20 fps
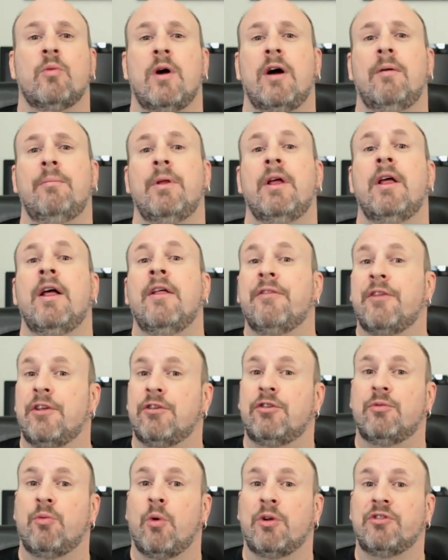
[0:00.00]
Well,
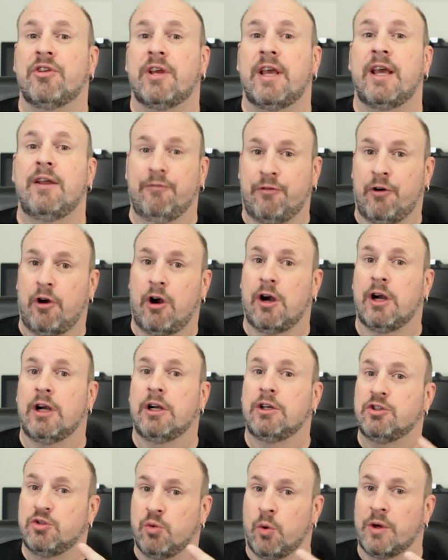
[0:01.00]
this is once again for
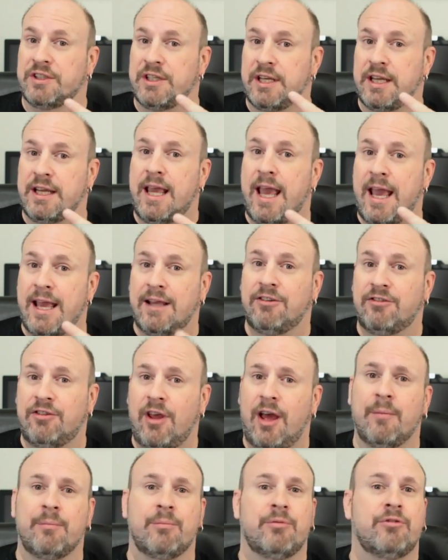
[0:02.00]
our 20K
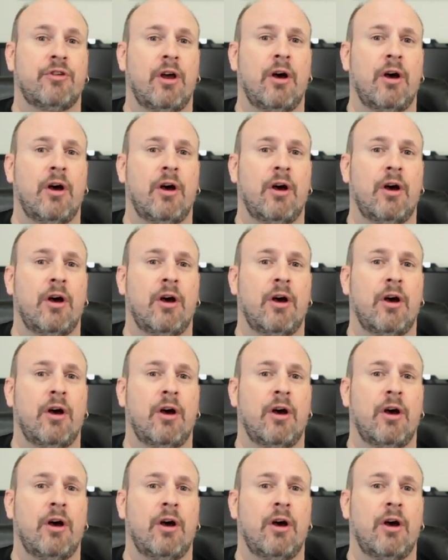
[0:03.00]
subs.